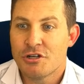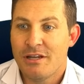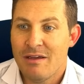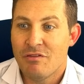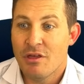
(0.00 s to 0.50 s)

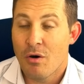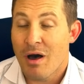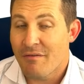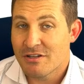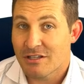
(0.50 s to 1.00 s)
Even though
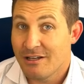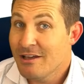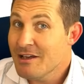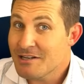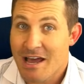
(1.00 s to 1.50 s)
obviously
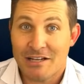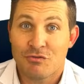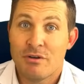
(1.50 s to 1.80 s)
tax-free